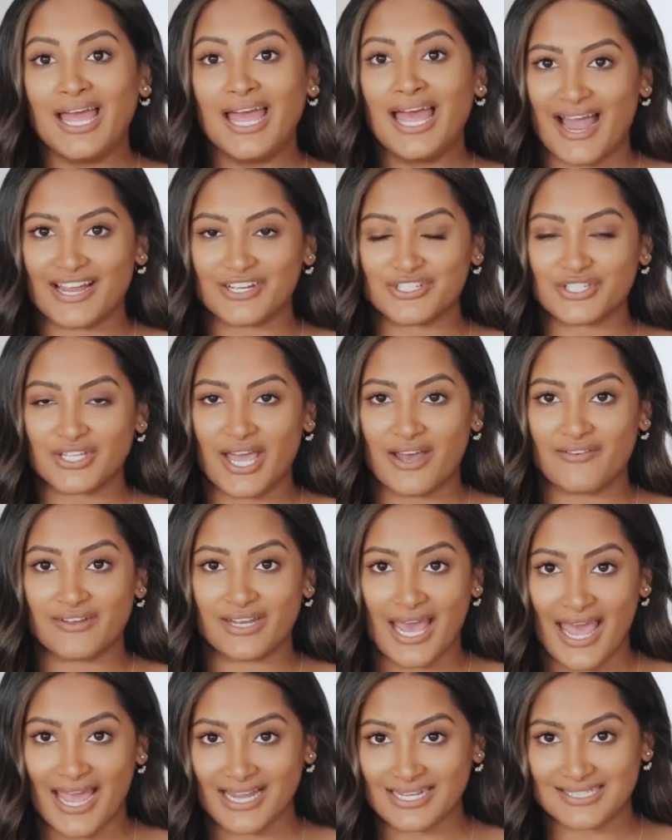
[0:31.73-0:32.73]
I actually have an
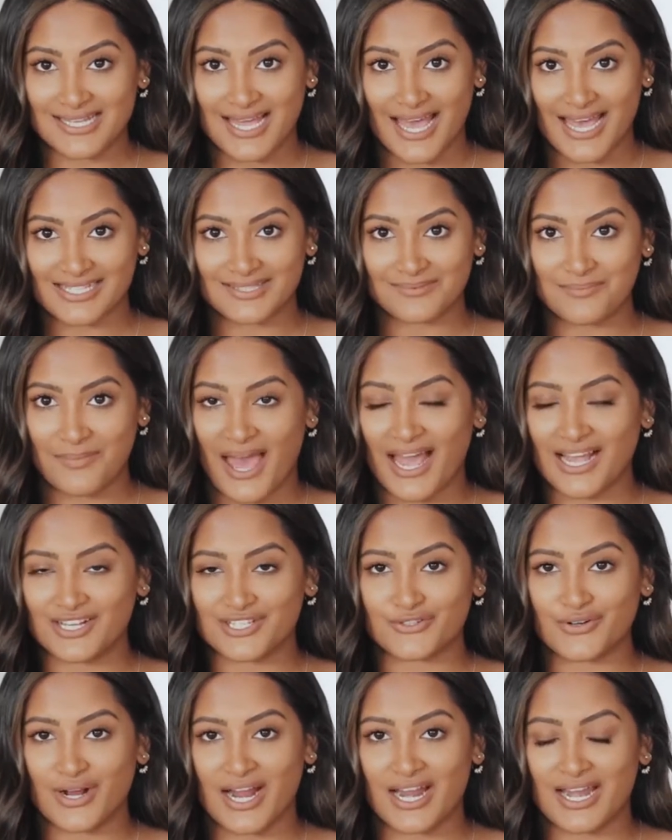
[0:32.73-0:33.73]
XS
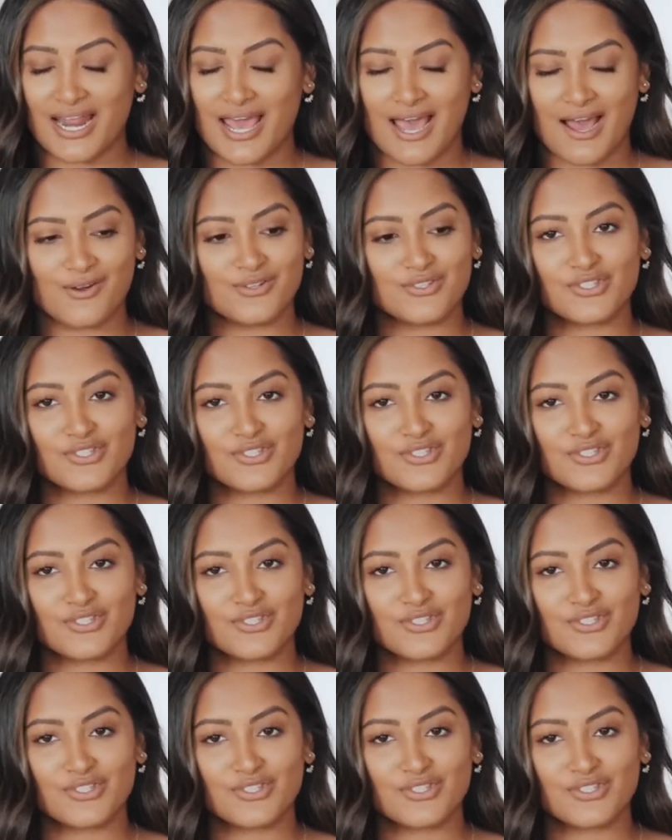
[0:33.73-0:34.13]
Max right now,